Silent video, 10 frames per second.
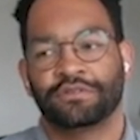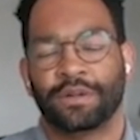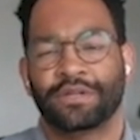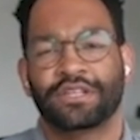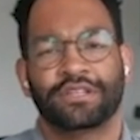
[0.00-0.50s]

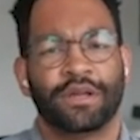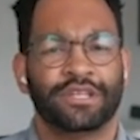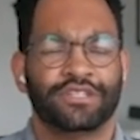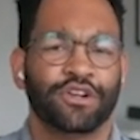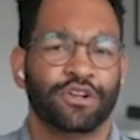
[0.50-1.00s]
I'm
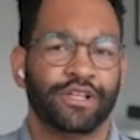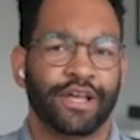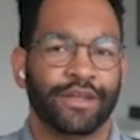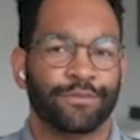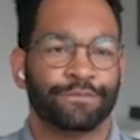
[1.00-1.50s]
gonna start
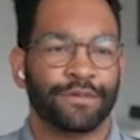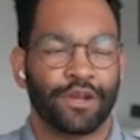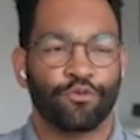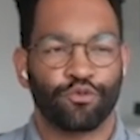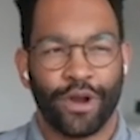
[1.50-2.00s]
like kind
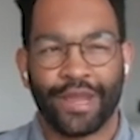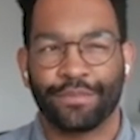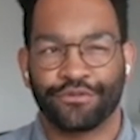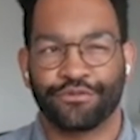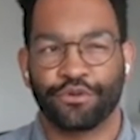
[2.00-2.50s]
of right
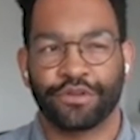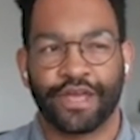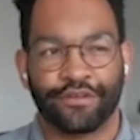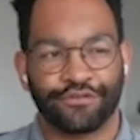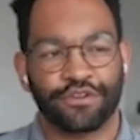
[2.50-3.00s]
before
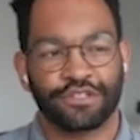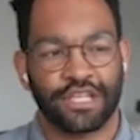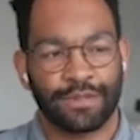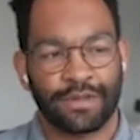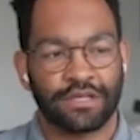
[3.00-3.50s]
that first
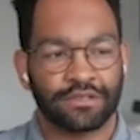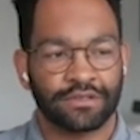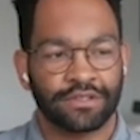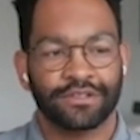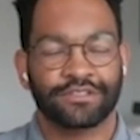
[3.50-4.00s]
email
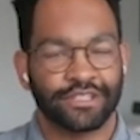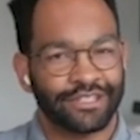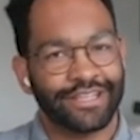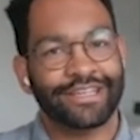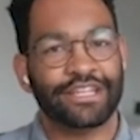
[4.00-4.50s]
to
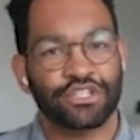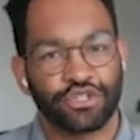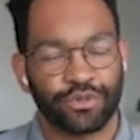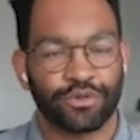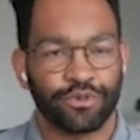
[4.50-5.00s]
lead
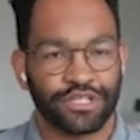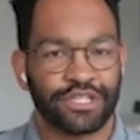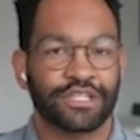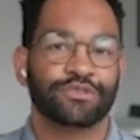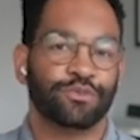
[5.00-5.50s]
into it, which
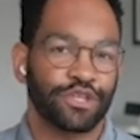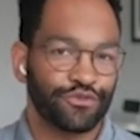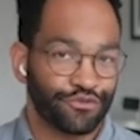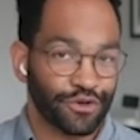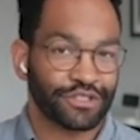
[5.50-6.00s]
is when you
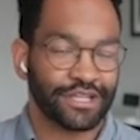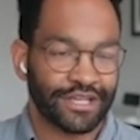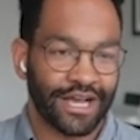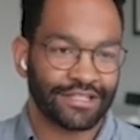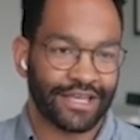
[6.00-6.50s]
first get
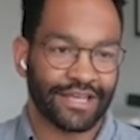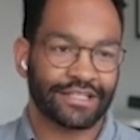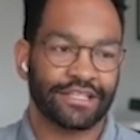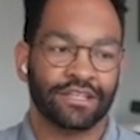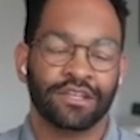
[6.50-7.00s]

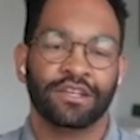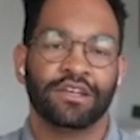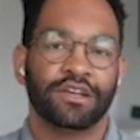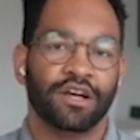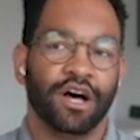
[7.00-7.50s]
contacted.
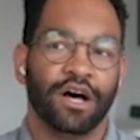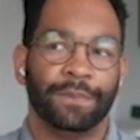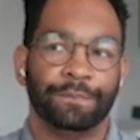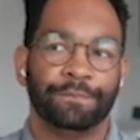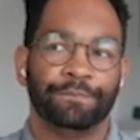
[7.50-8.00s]

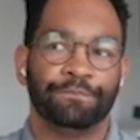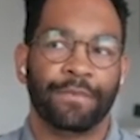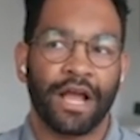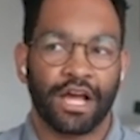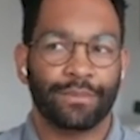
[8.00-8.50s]

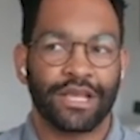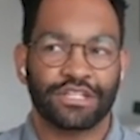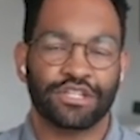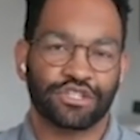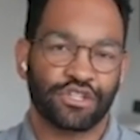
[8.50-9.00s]
My
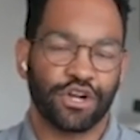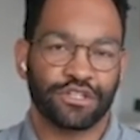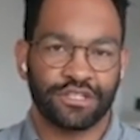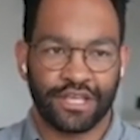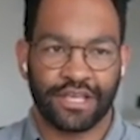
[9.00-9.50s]
automation
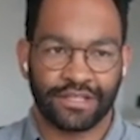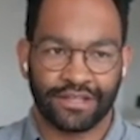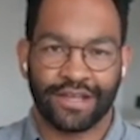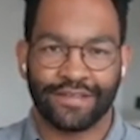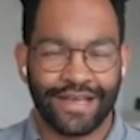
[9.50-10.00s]
starts then,
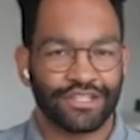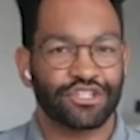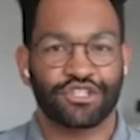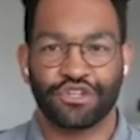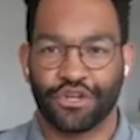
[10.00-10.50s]
and that's
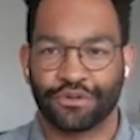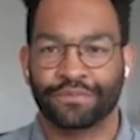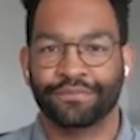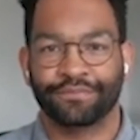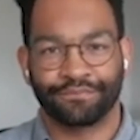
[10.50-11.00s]
just,
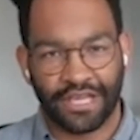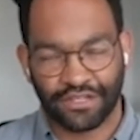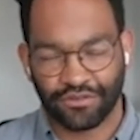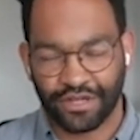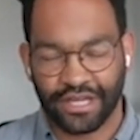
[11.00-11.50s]
thanks
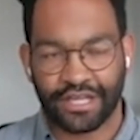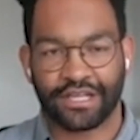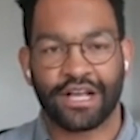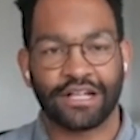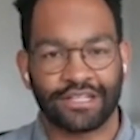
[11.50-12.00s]
for getting in
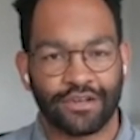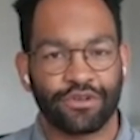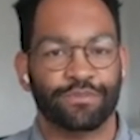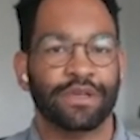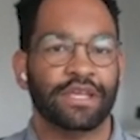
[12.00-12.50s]
contact
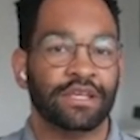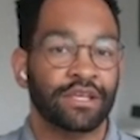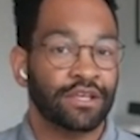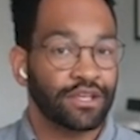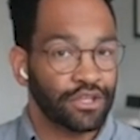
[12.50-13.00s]
with me.
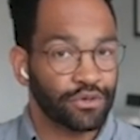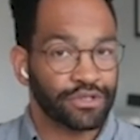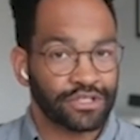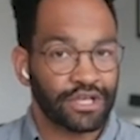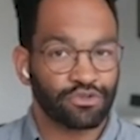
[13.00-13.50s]
You can
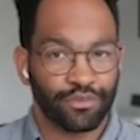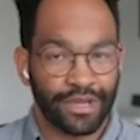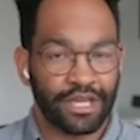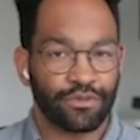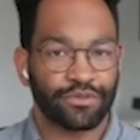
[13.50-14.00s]
schedule a
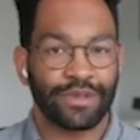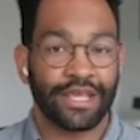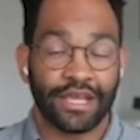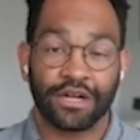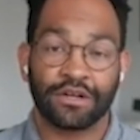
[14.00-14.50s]
meeting with me
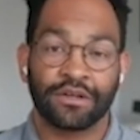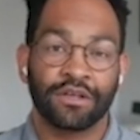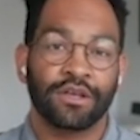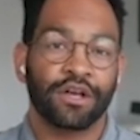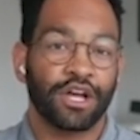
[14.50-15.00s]
here.
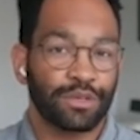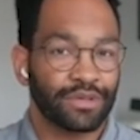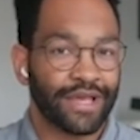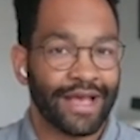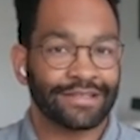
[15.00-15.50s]

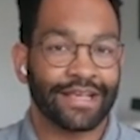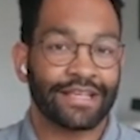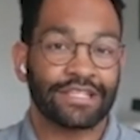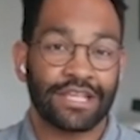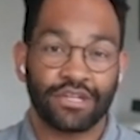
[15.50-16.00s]
HoneyBook has a
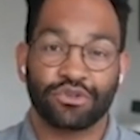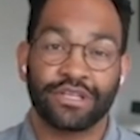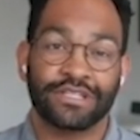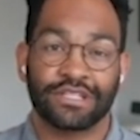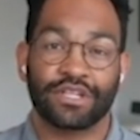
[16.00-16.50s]
scheduling
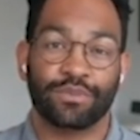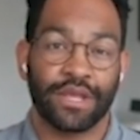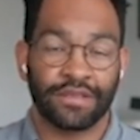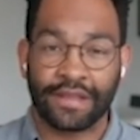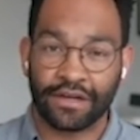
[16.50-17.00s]
system
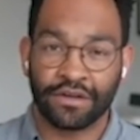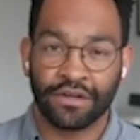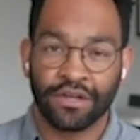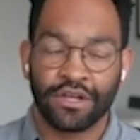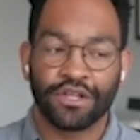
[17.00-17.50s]
in there,
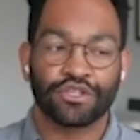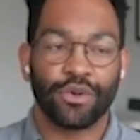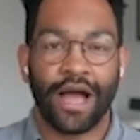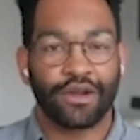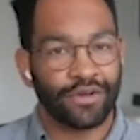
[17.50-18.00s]
so
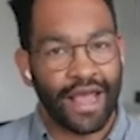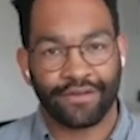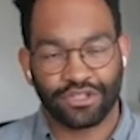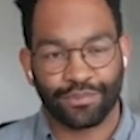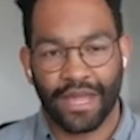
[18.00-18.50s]
I don't have
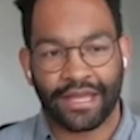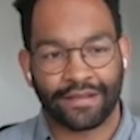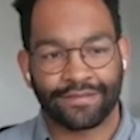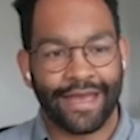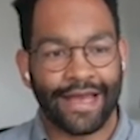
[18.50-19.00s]
to make
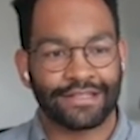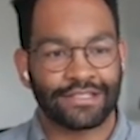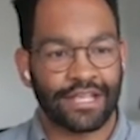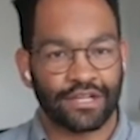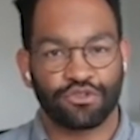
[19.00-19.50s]
that
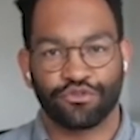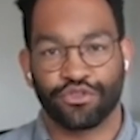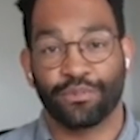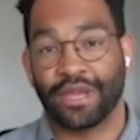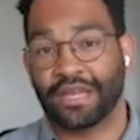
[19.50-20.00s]
schedule for
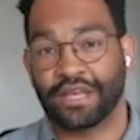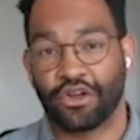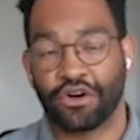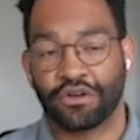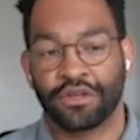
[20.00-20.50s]
the meeting at
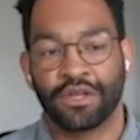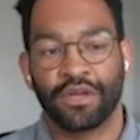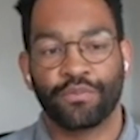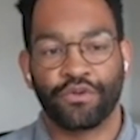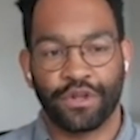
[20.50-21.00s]
all.
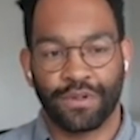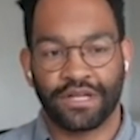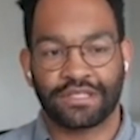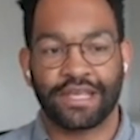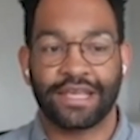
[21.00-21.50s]
Pretty
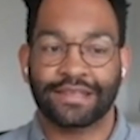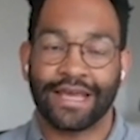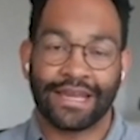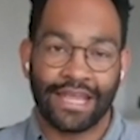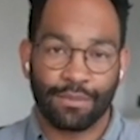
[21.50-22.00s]
much they get
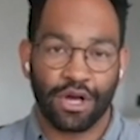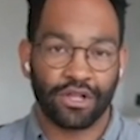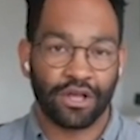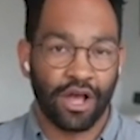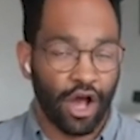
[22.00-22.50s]
that
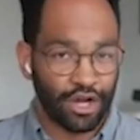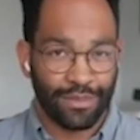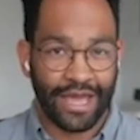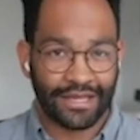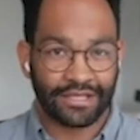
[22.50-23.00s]
email
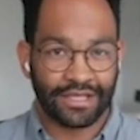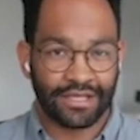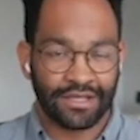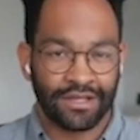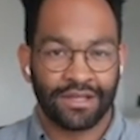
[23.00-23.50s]
automatically,
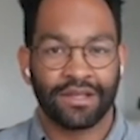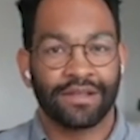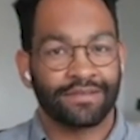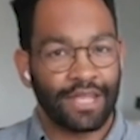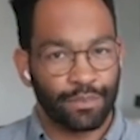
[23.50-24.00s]

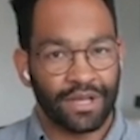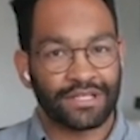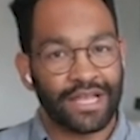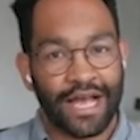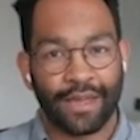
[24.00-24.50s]
they pick a
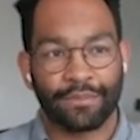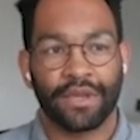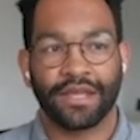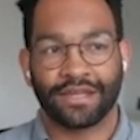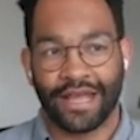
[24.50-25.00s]
time,
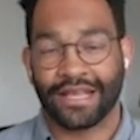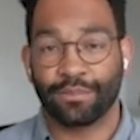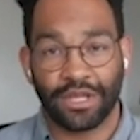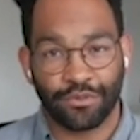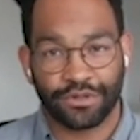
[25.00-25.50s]
and then I can
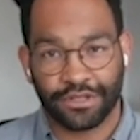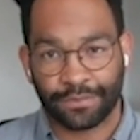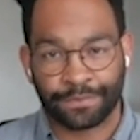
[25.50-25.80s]
meet with them.